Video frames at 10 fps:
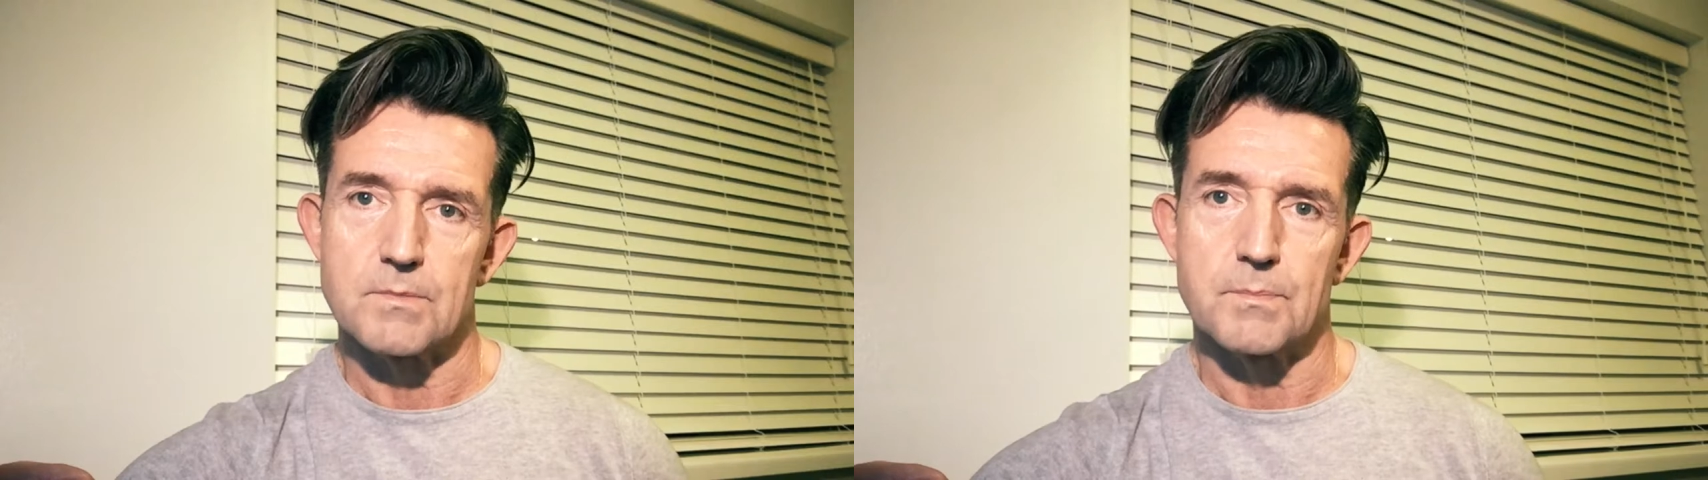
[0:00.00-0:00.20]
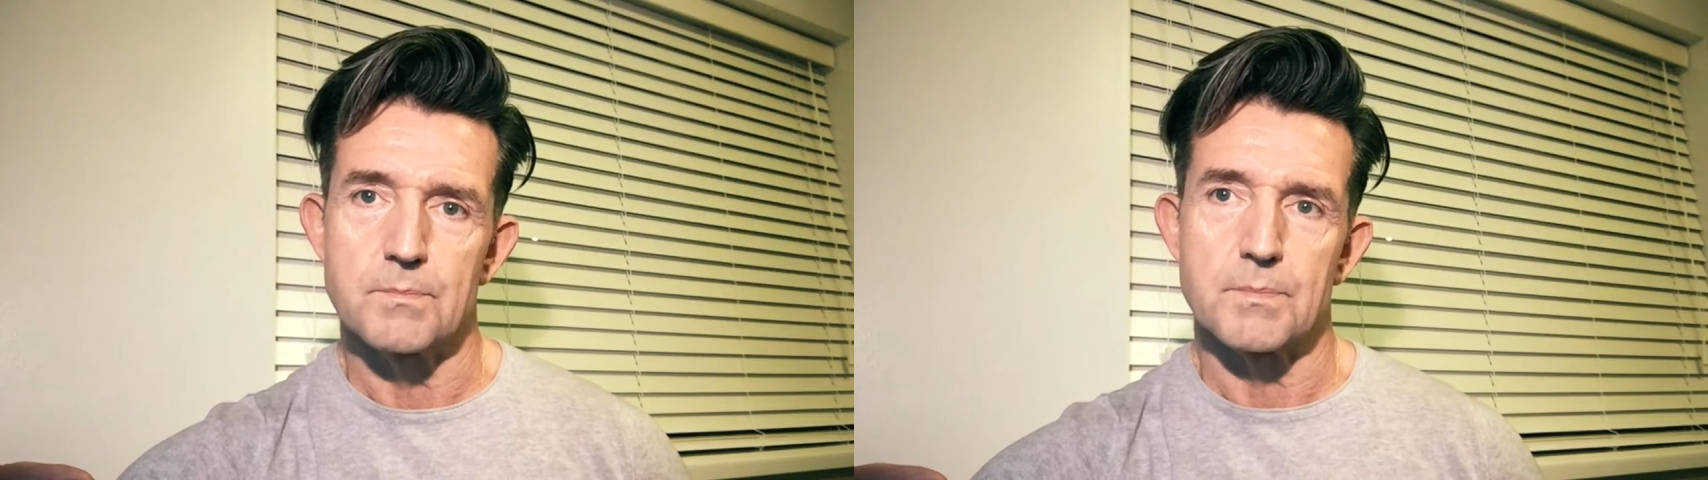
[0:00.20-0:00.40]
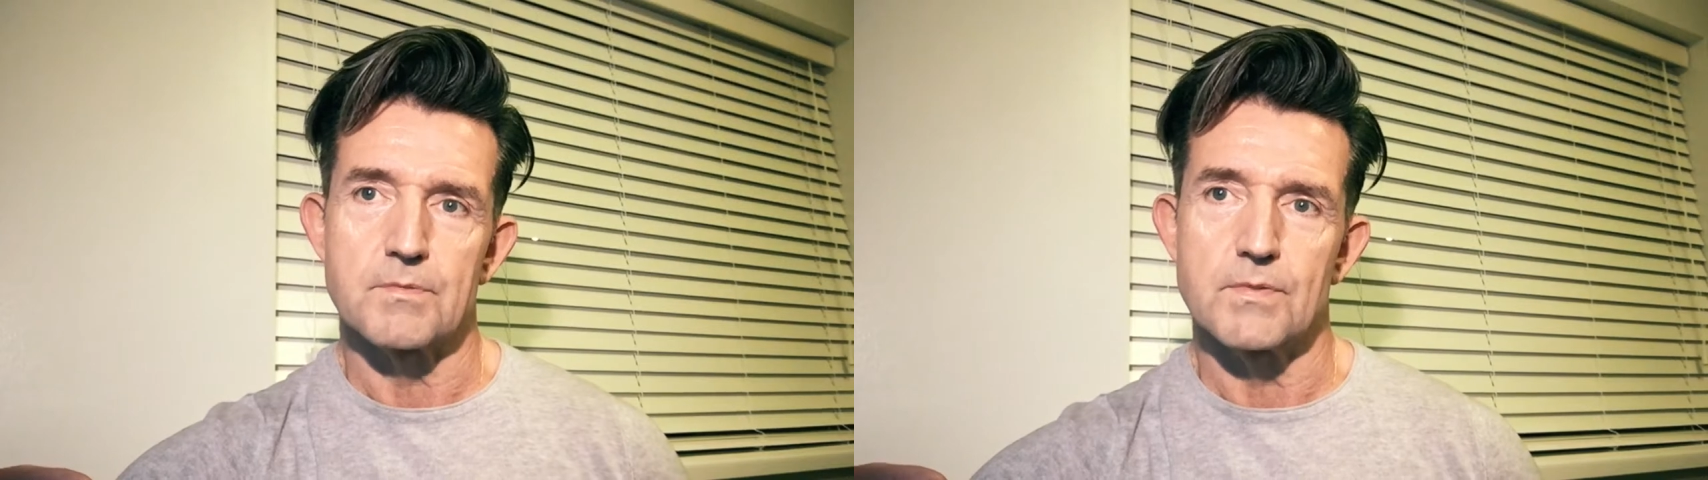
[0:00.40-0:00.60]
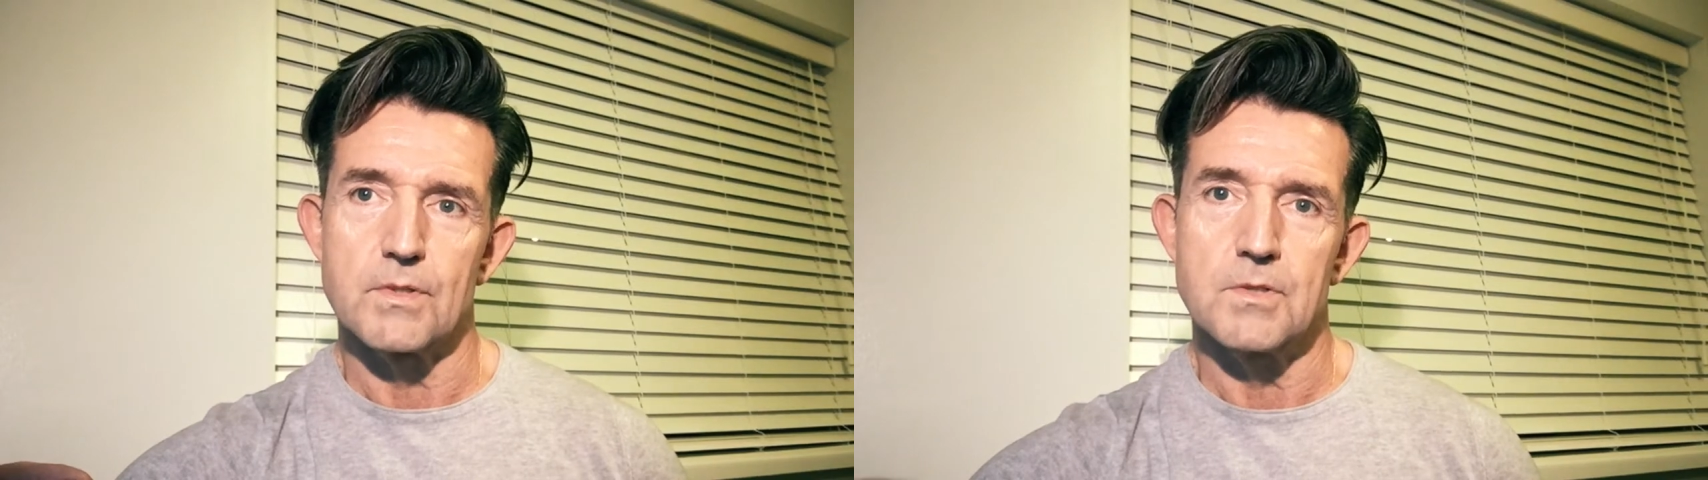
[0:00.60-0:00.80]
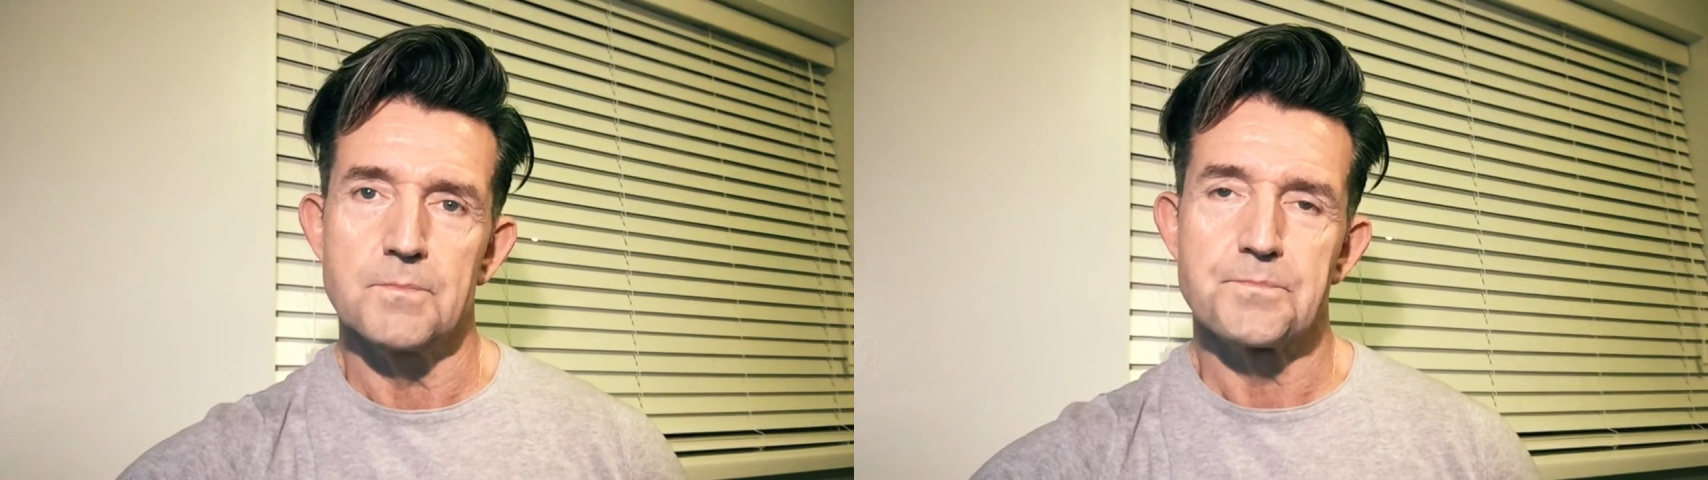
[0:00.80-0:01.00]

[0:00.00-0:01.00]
to before.